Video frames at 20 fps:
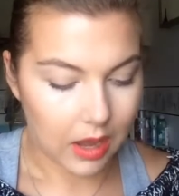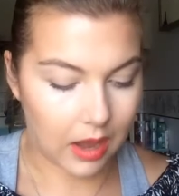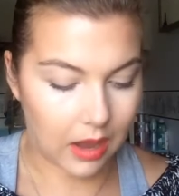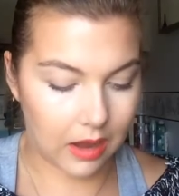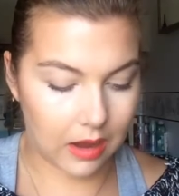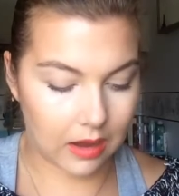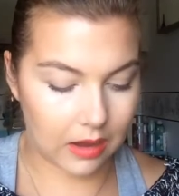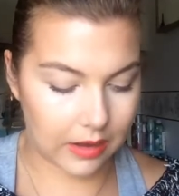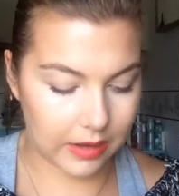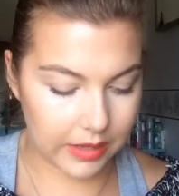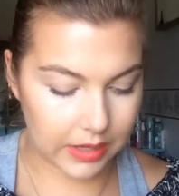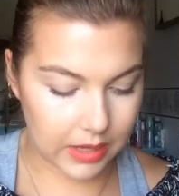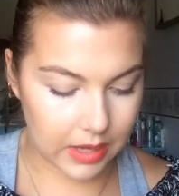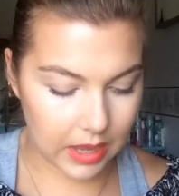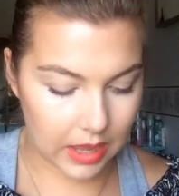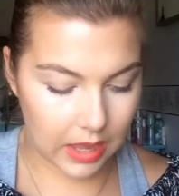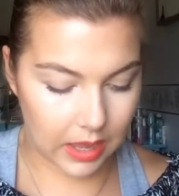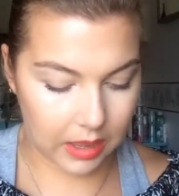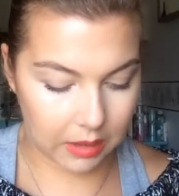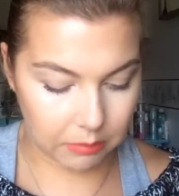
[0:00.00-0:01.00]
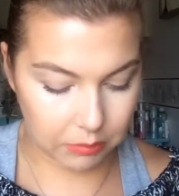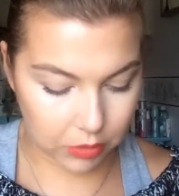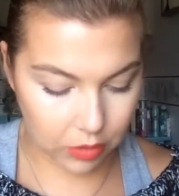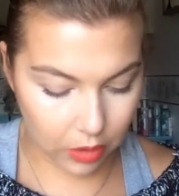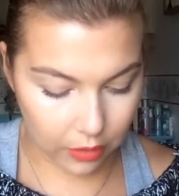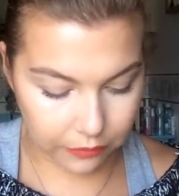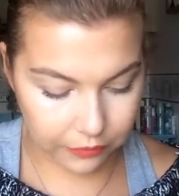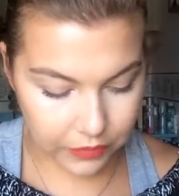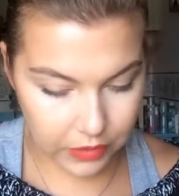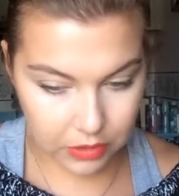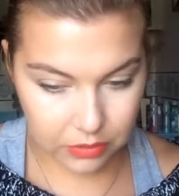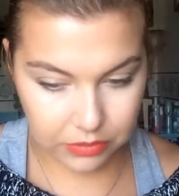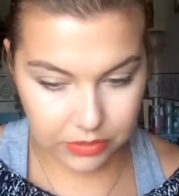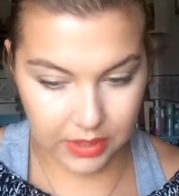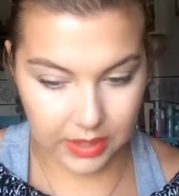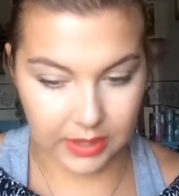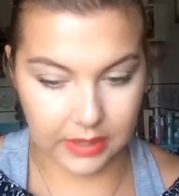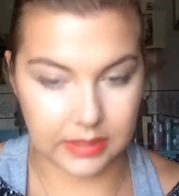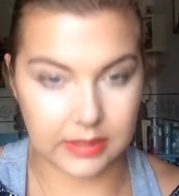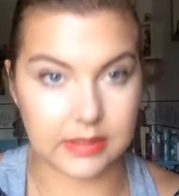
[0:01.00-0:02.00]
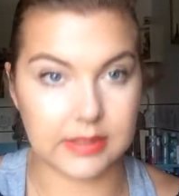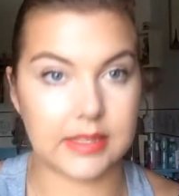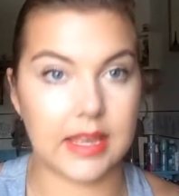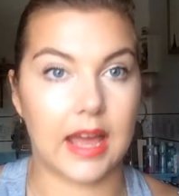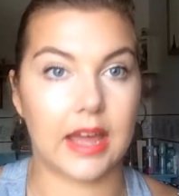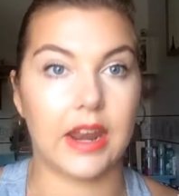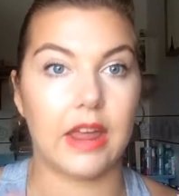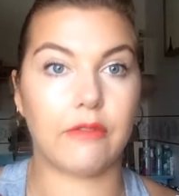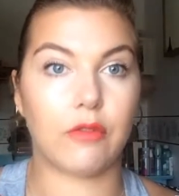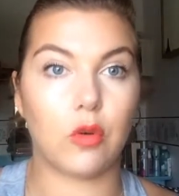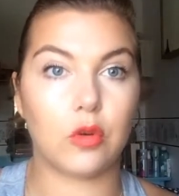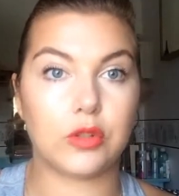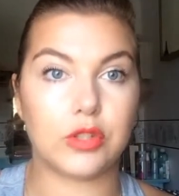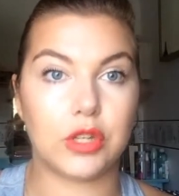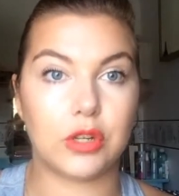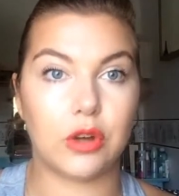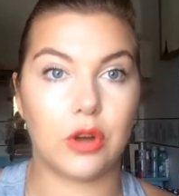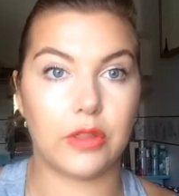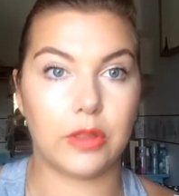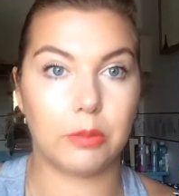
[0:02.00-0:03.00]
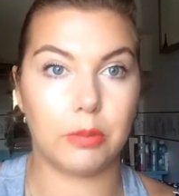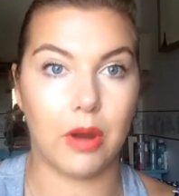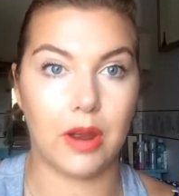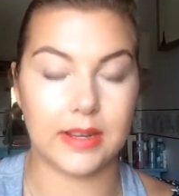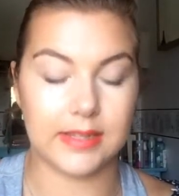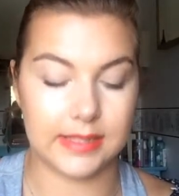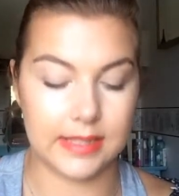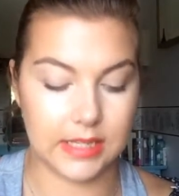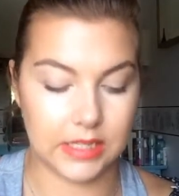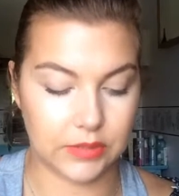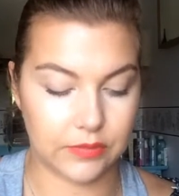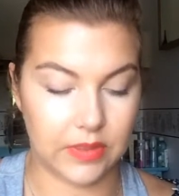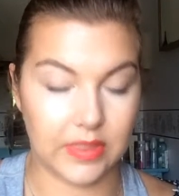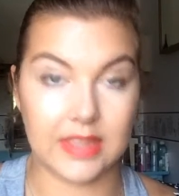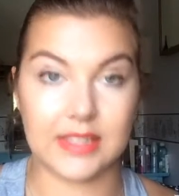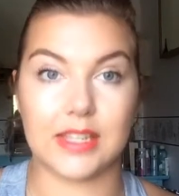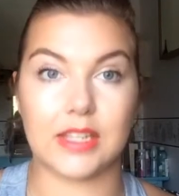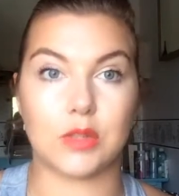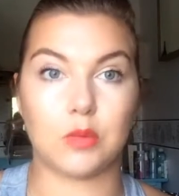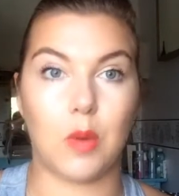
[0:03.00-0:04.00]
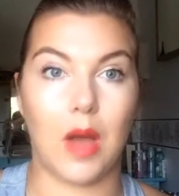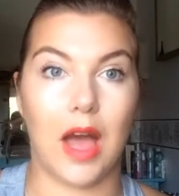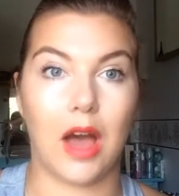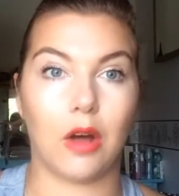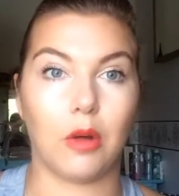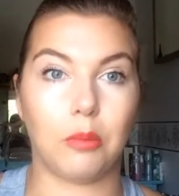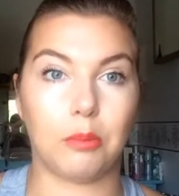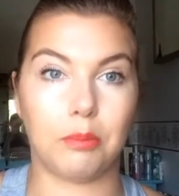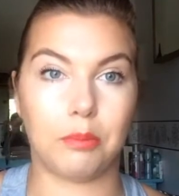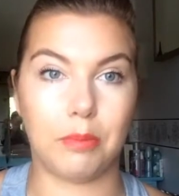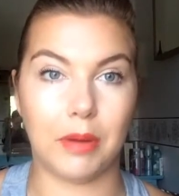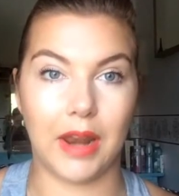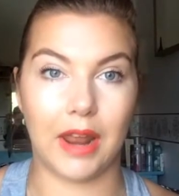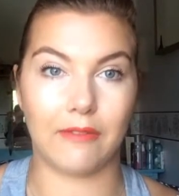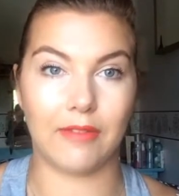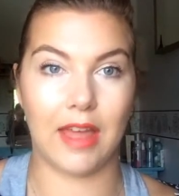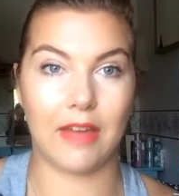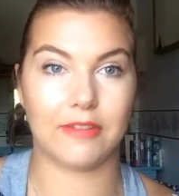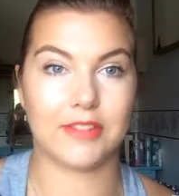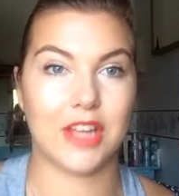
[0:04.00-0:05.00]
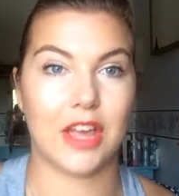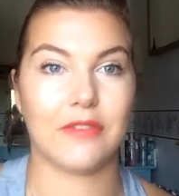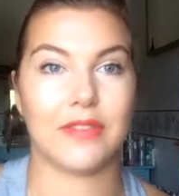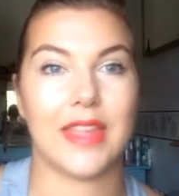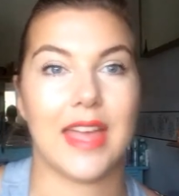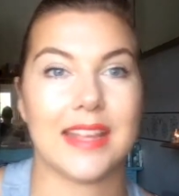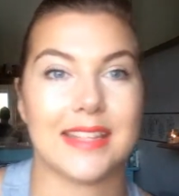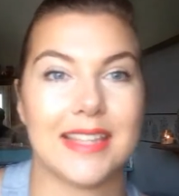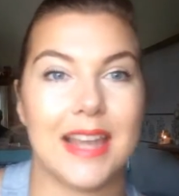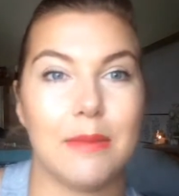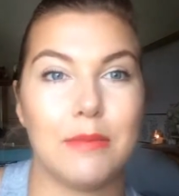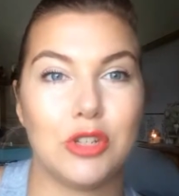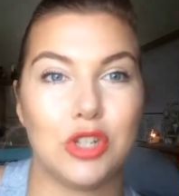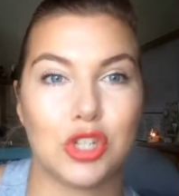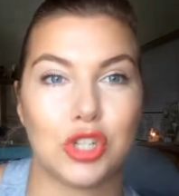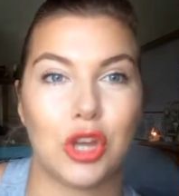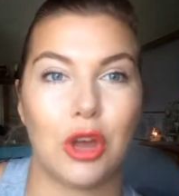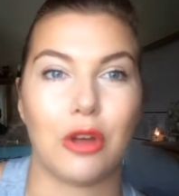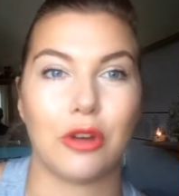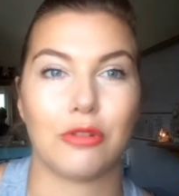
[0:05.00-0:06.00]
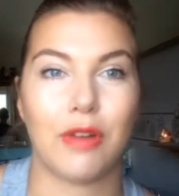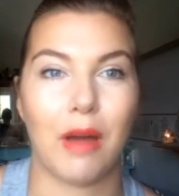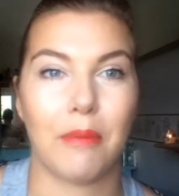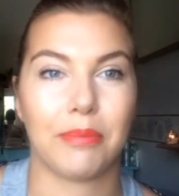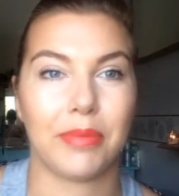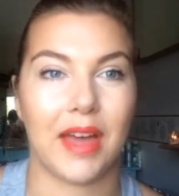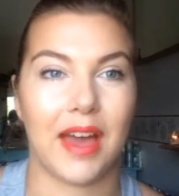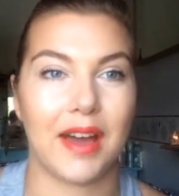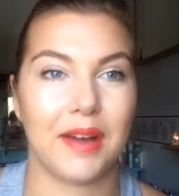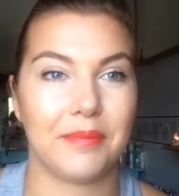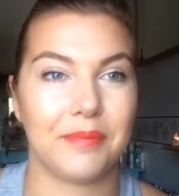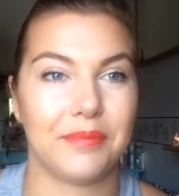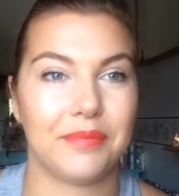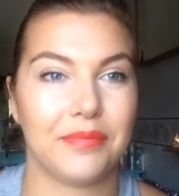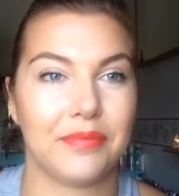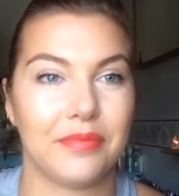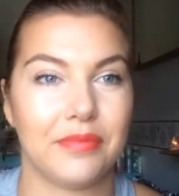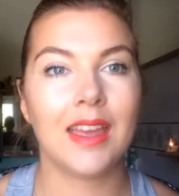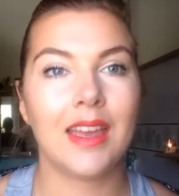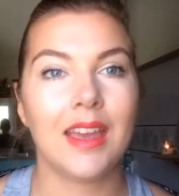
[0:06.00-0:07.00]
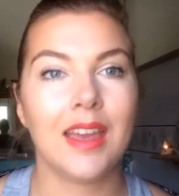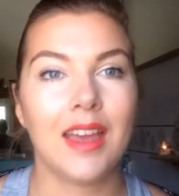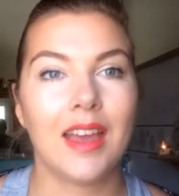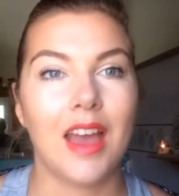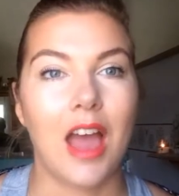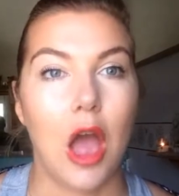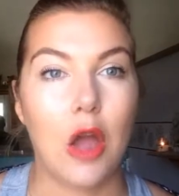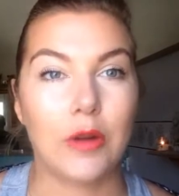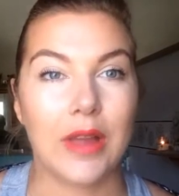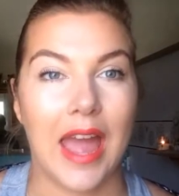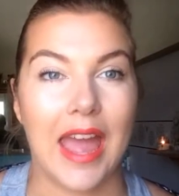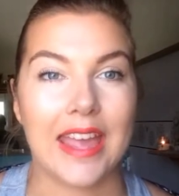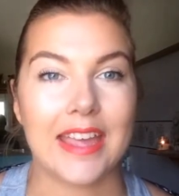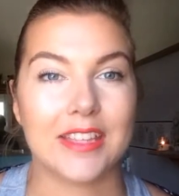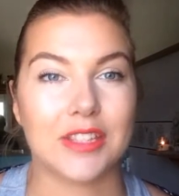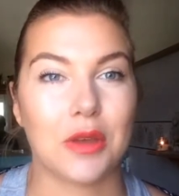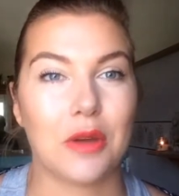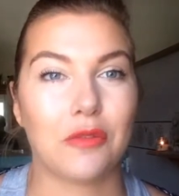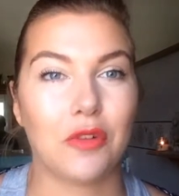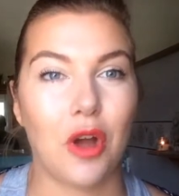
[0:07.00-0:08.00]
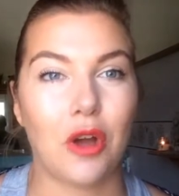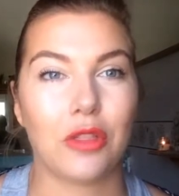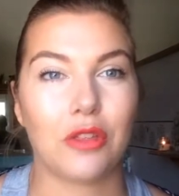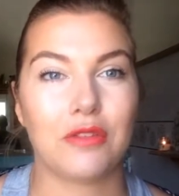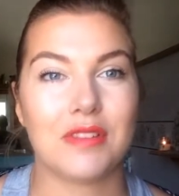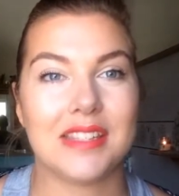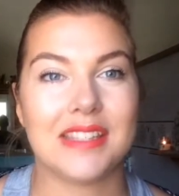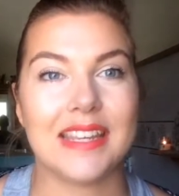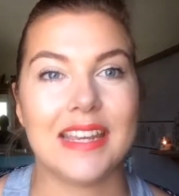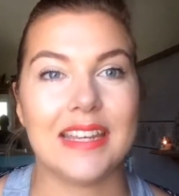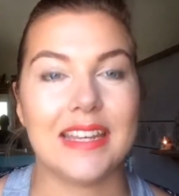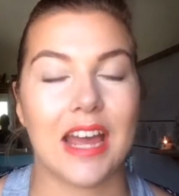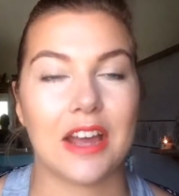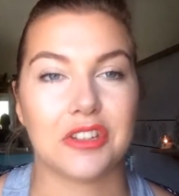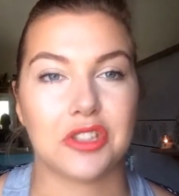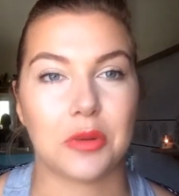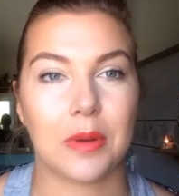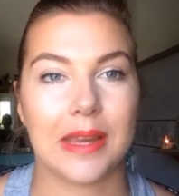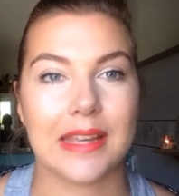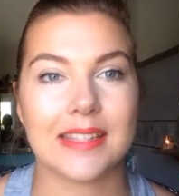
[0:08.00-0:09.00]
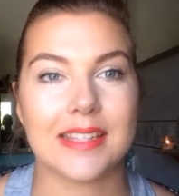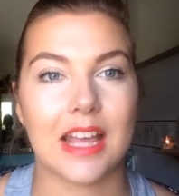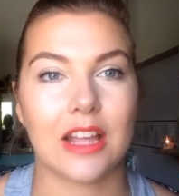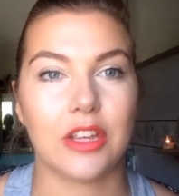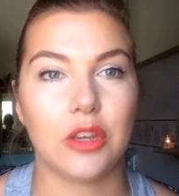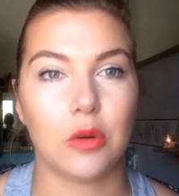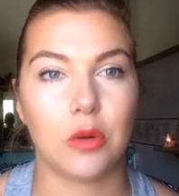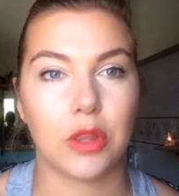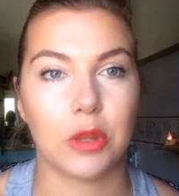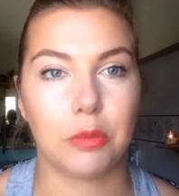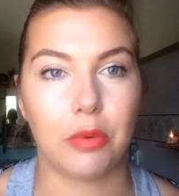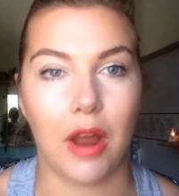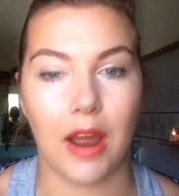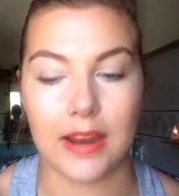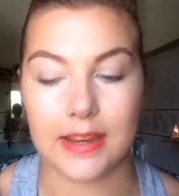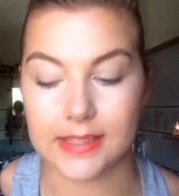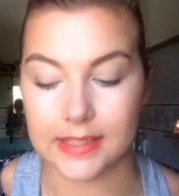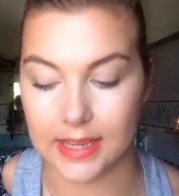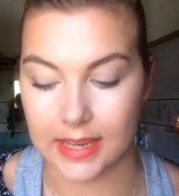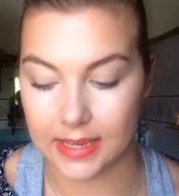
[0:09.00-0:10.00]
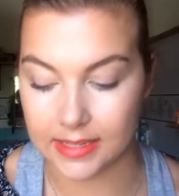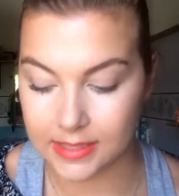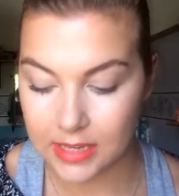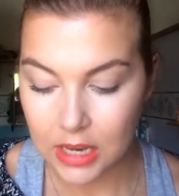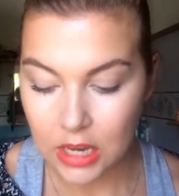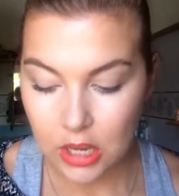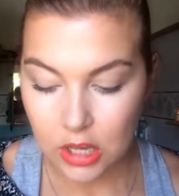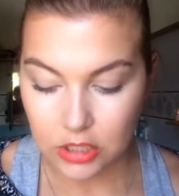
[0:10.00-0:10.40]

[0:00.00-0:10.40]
I got a few things, and I've also got the price list for this as well, but I've left it over there, so let me just go and grab that. Okay, so I've got the receipt now so I can tell you all the prices.